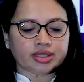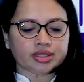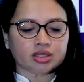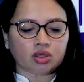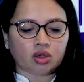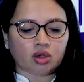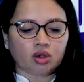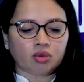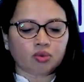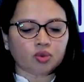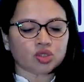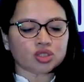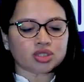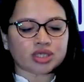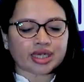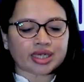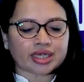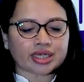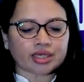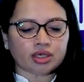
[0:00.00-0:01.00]
almost
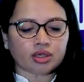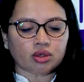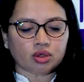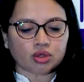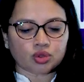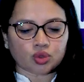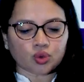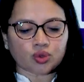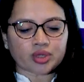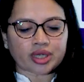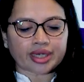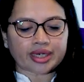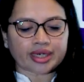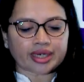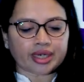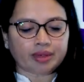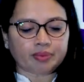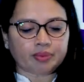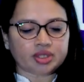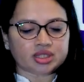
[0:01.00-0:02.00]
90 to
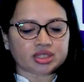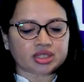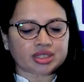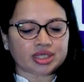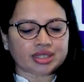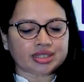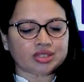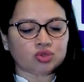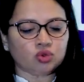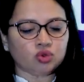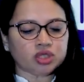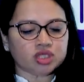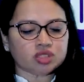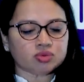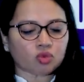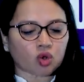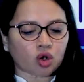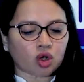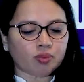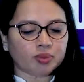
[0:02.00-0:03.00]
98%. That is only
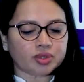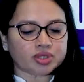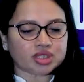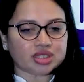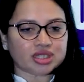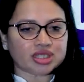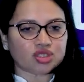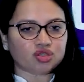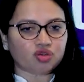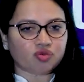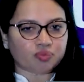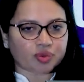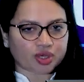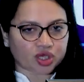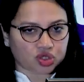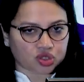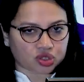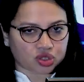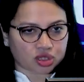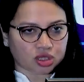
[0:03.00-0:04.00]
small percentage of
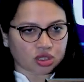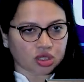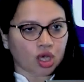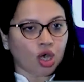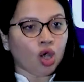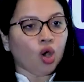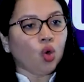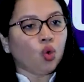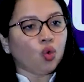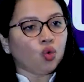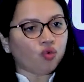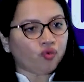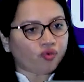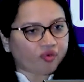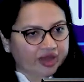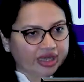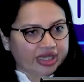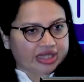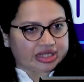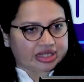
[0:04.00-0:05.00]
patient who
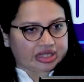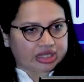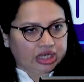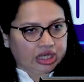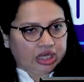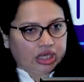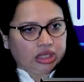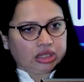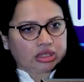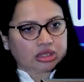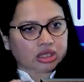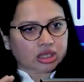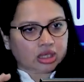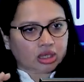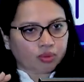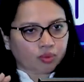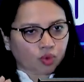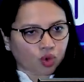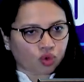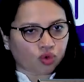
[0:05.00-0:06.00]
feels
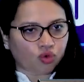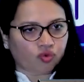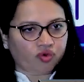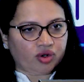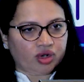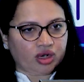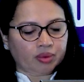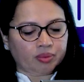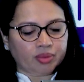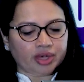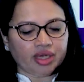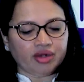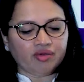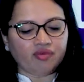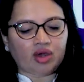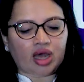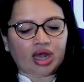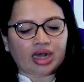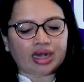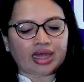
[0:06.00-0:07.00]
the monofilament,
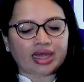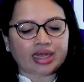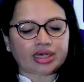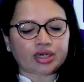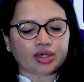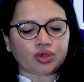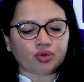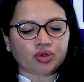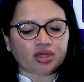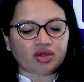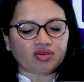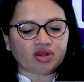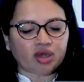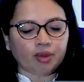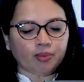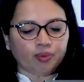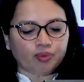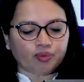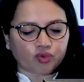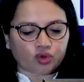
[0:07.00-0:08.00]
are likely to
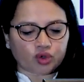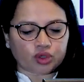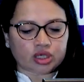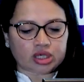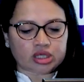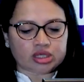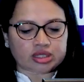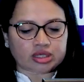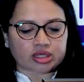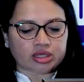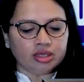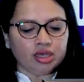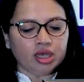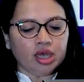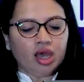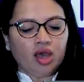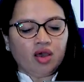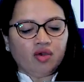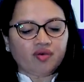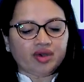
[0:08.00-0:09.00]
develop foot ulcer,
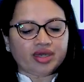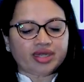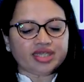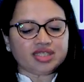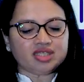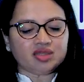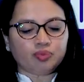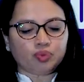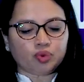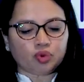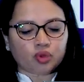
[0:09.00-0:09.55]
whereas a